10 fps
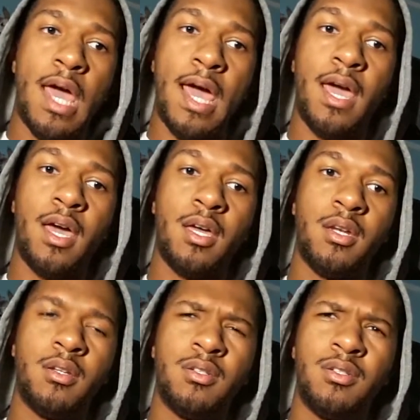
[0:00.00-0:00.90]

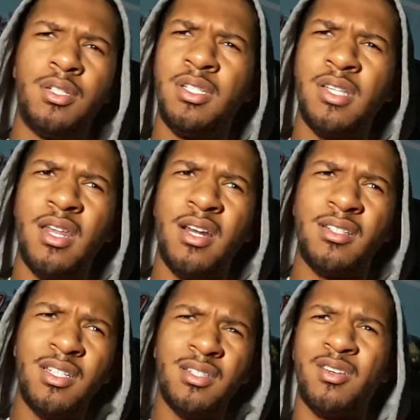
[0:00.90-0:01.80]
And she said that a
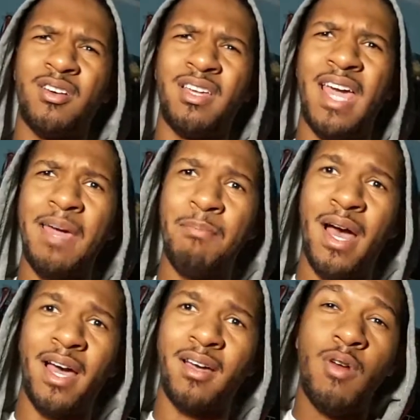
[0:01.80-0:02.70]
teacher took her game
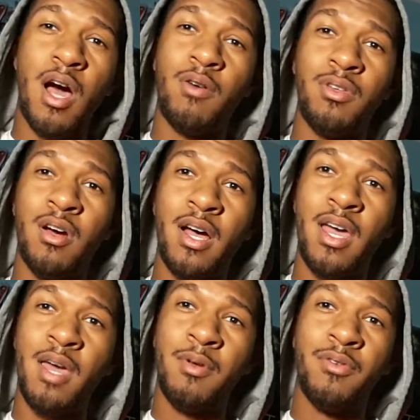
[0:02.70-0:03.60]
pack. I don't know how young
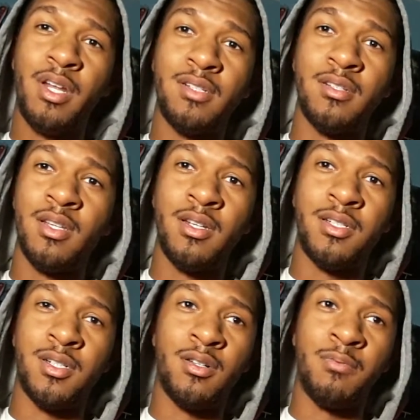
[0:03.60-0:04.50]
I am in relation to
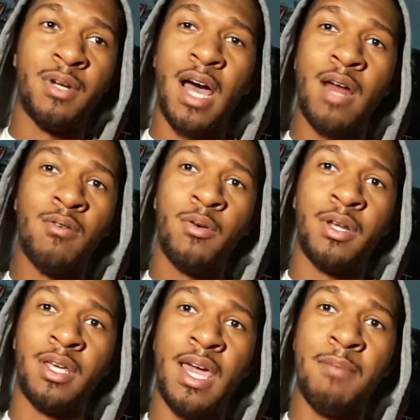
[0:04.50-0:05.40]
this show, but I don't know
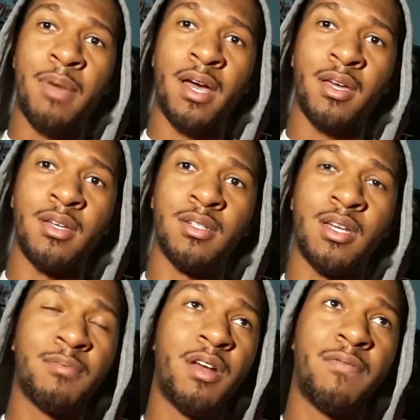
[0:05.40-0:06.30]
what a game pack is.
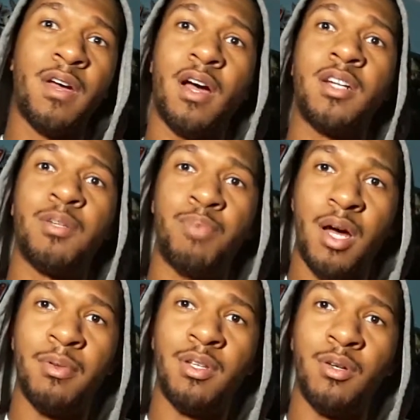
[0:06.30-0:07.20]
As a matter of fact, I should
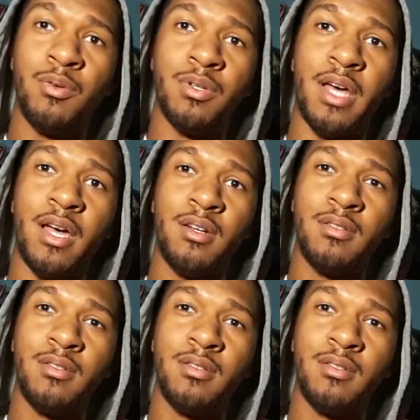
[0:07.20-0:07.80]
probably Google that.